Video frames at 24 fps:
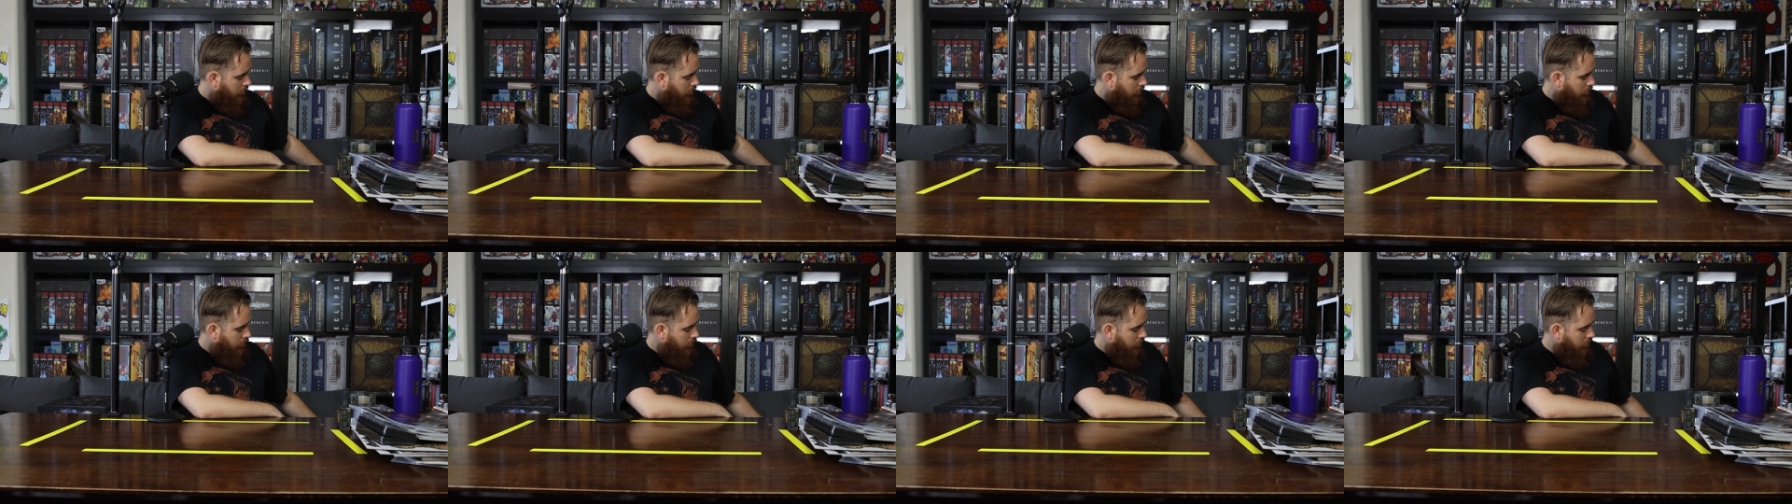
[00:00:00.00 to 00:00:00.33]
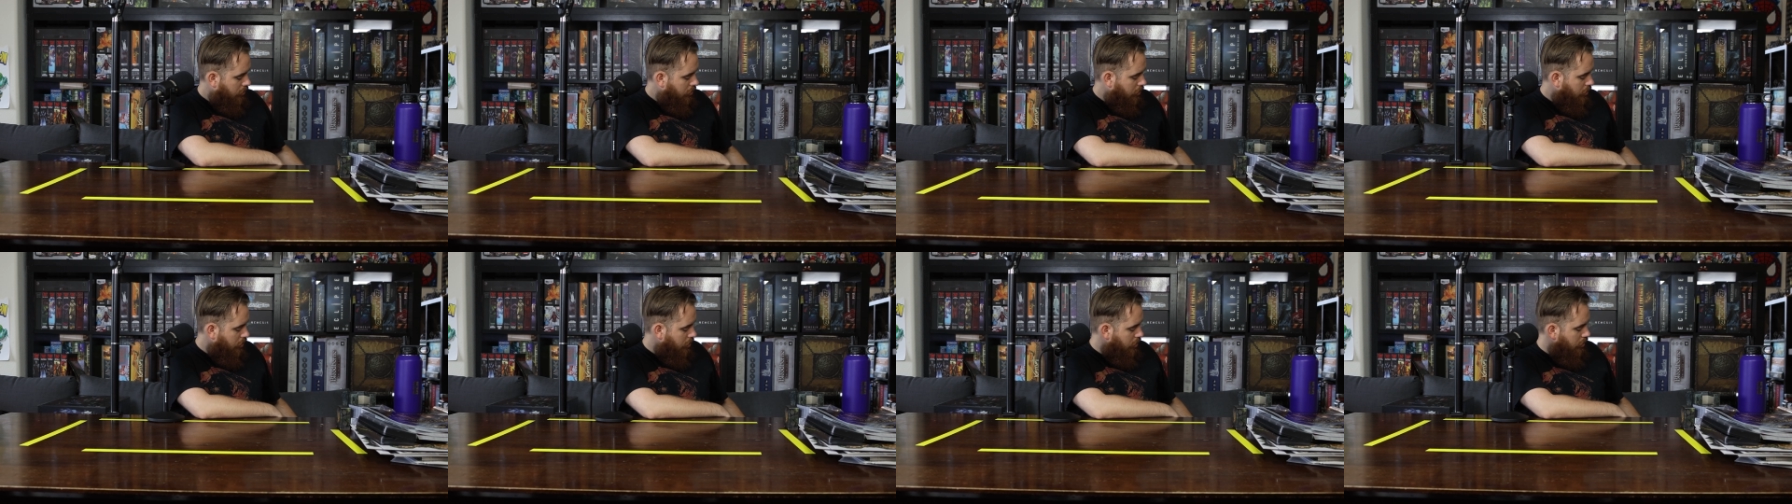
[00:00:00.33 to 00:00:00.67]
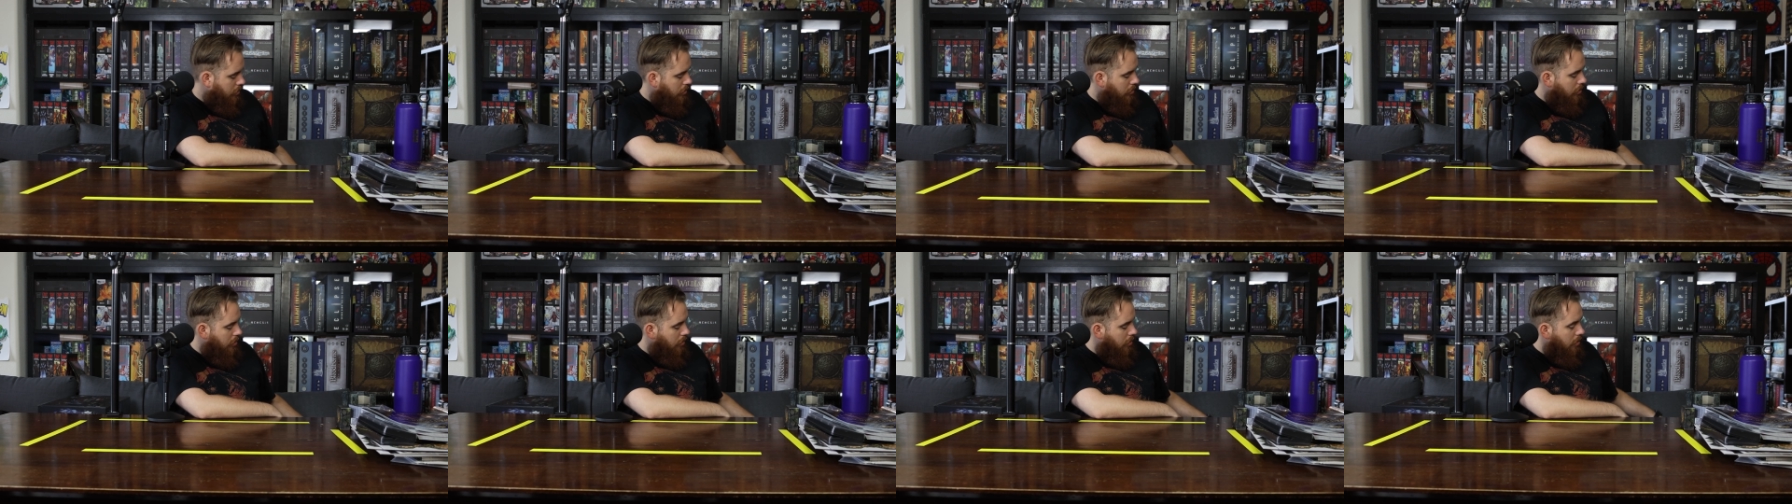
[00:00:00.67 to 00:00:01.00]

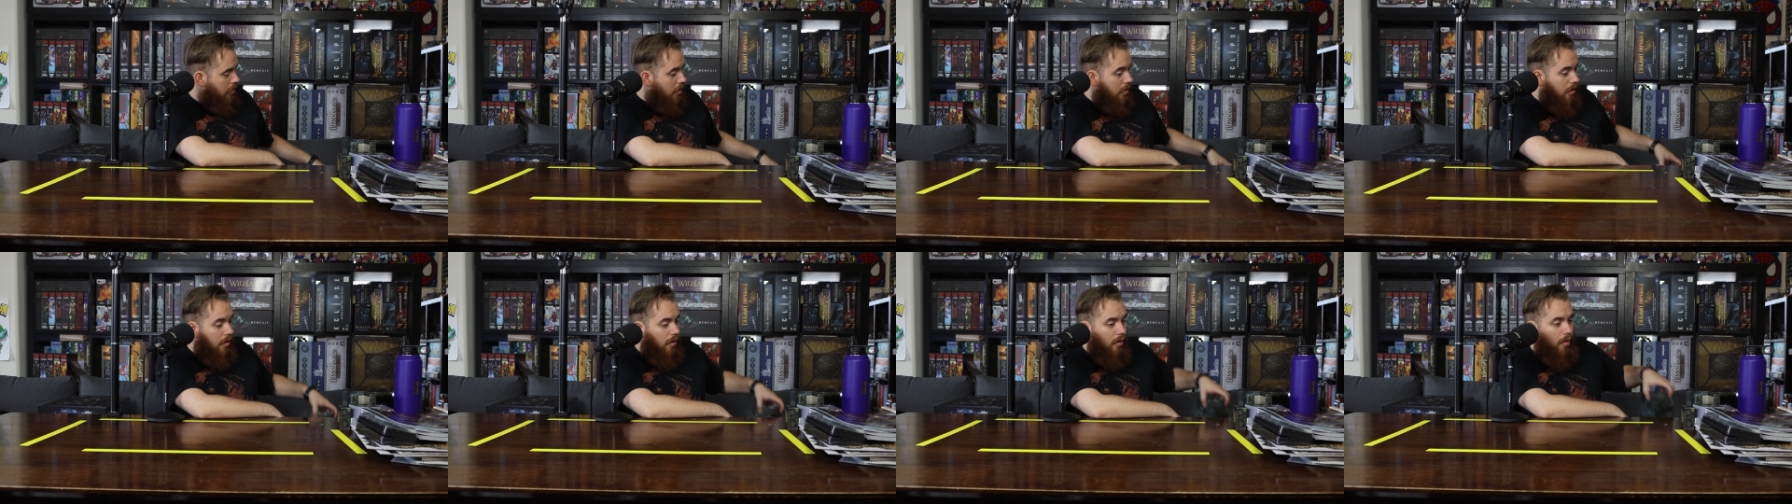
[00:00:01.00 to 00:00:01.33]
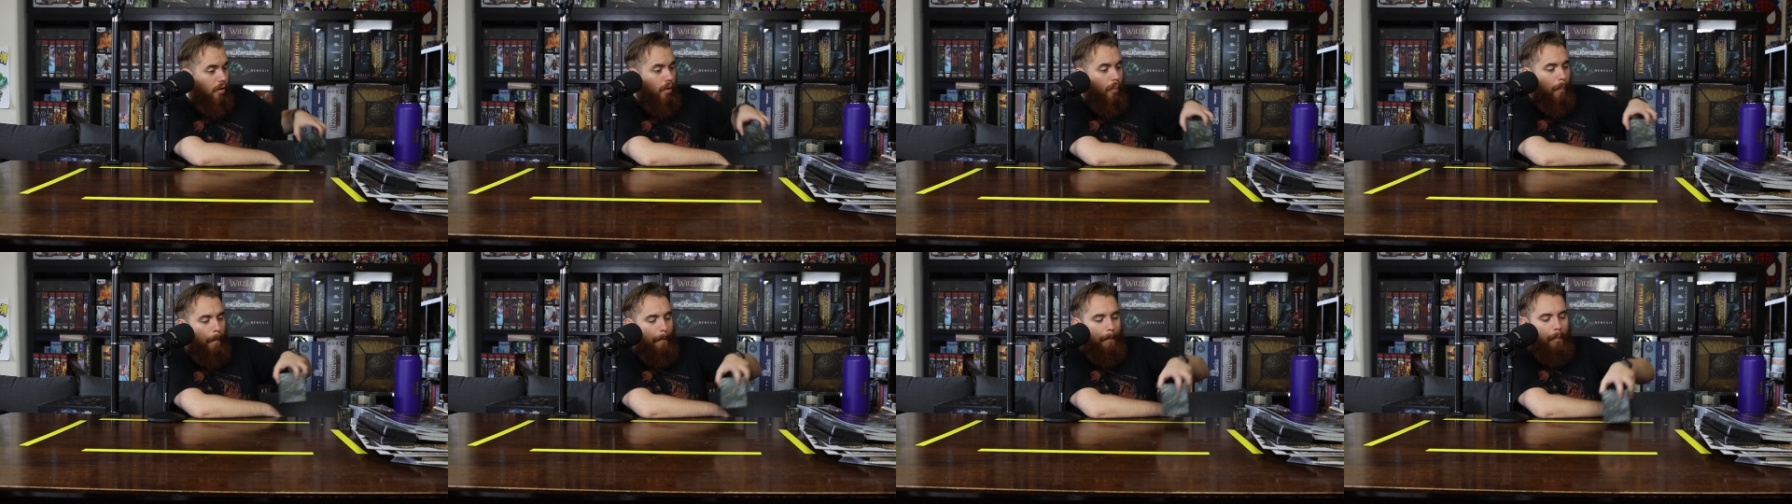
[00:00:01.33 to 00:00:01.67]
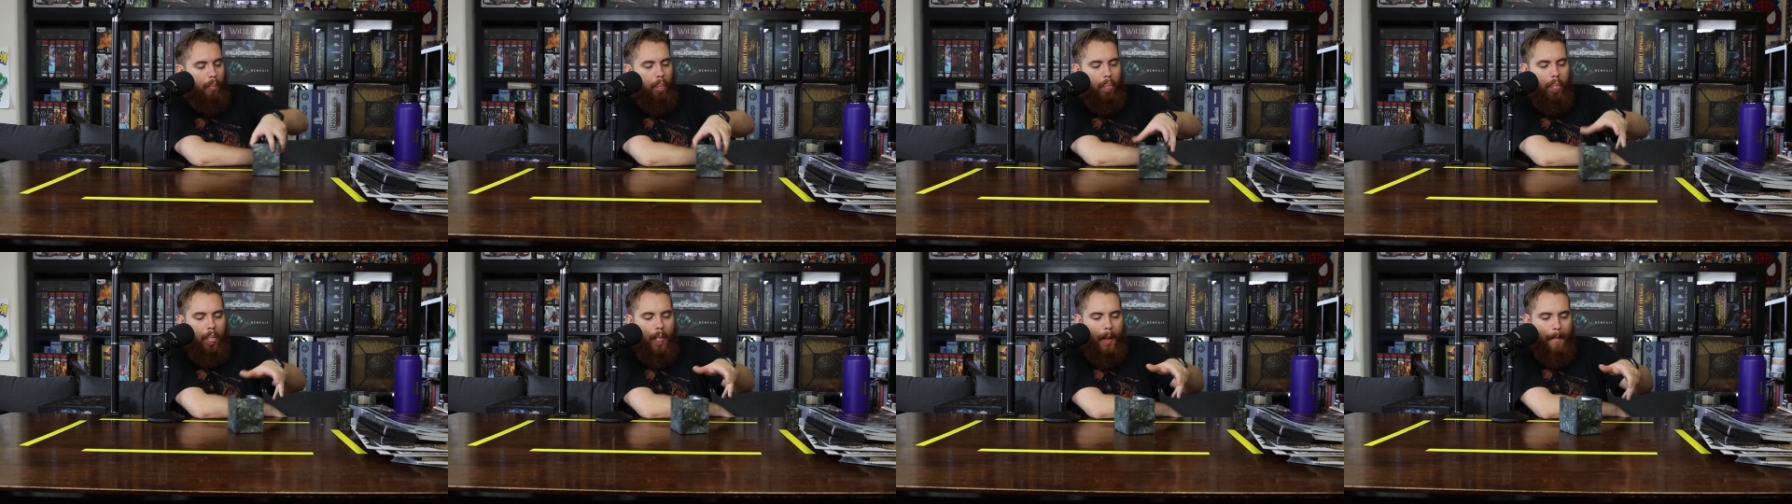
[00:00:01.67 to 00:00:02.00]
Oh.
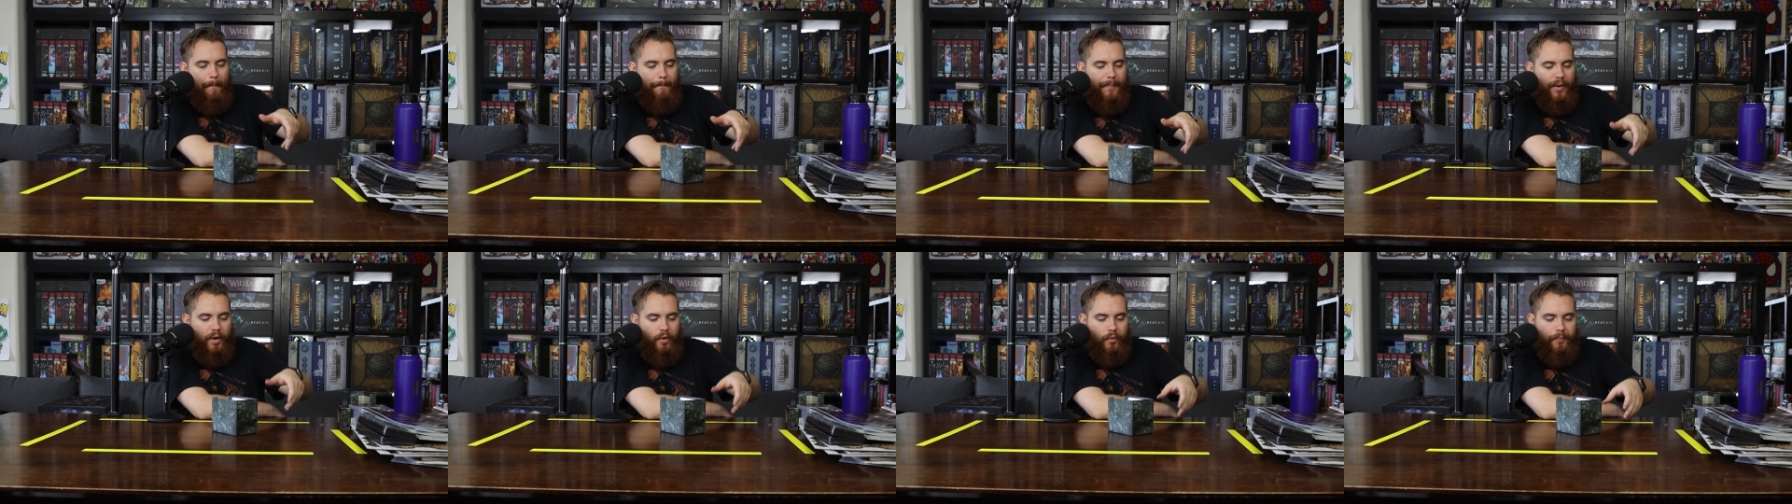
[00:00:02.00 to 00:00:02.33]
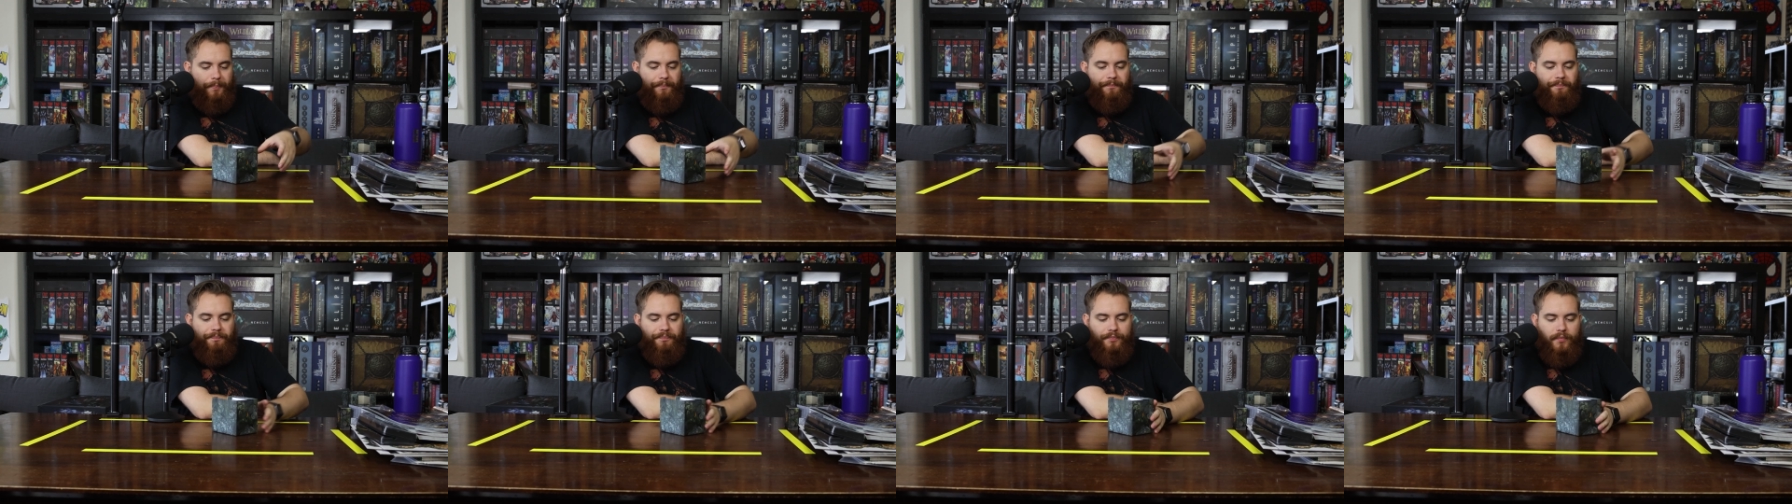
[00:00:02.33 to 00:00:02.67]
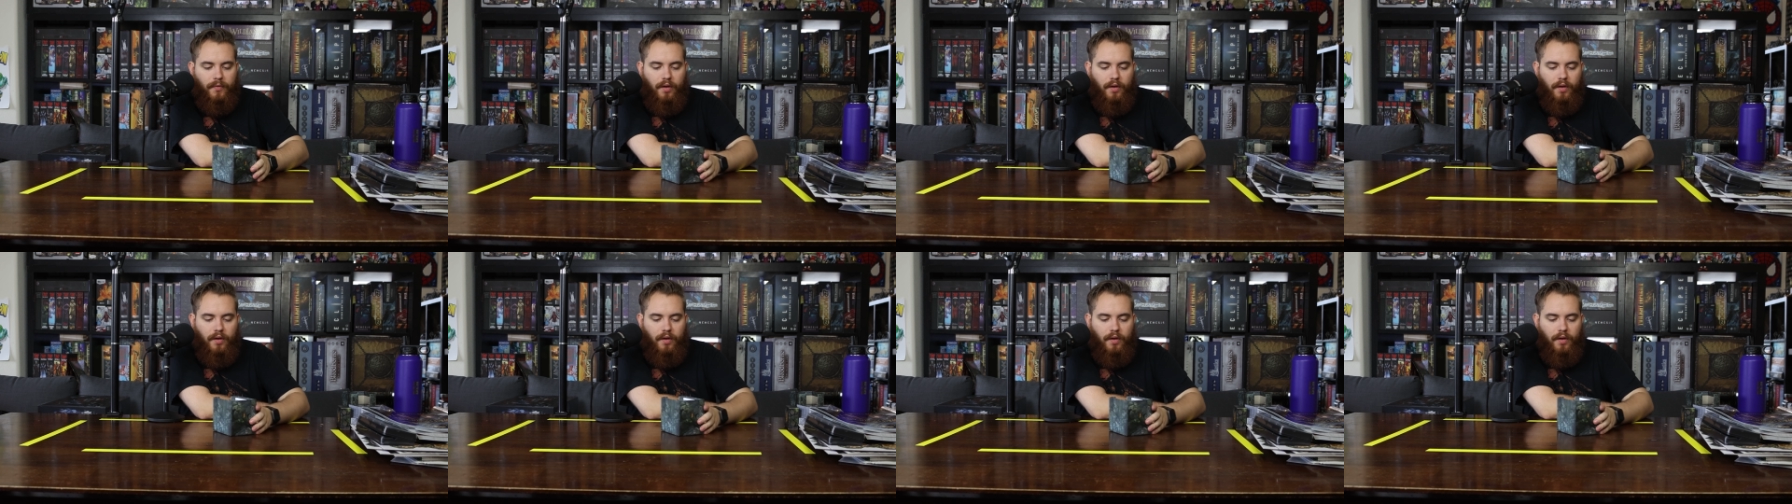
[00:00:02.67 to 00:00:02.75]
Boom.